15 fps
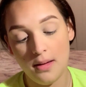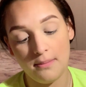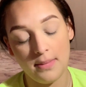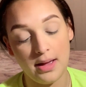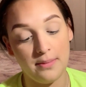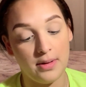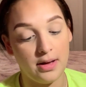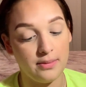
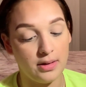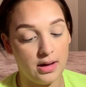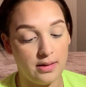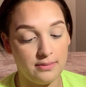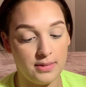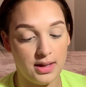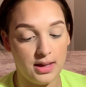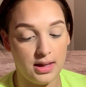My mom got
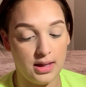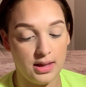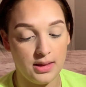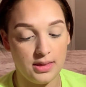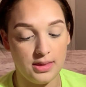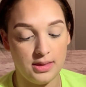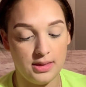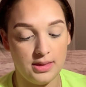me
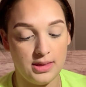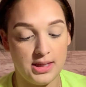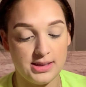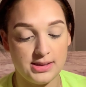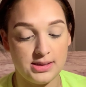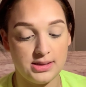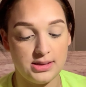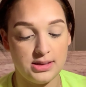
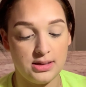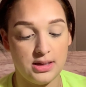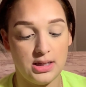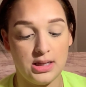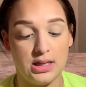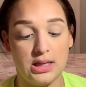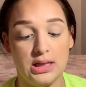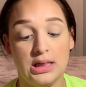this
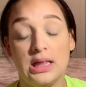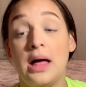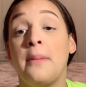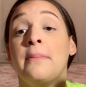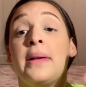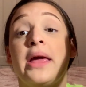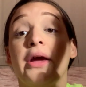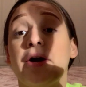La
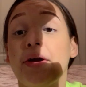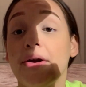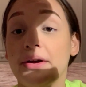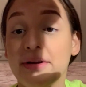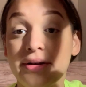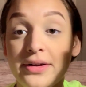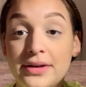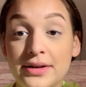
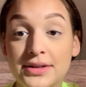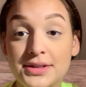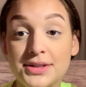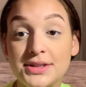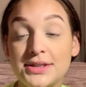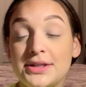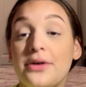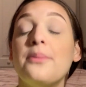Mer,
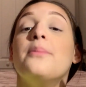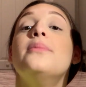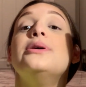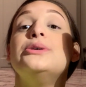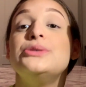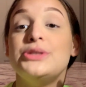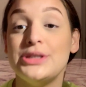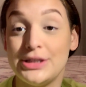some
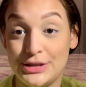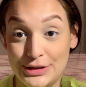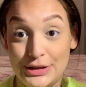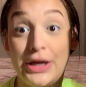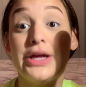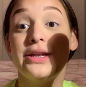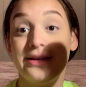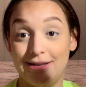bougie
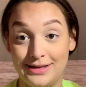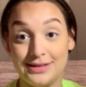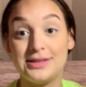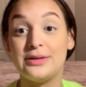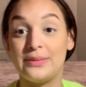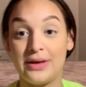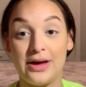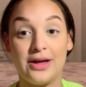shit,
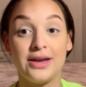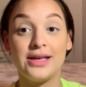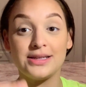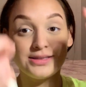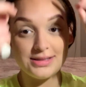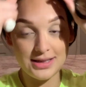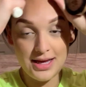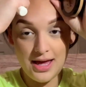to be honest.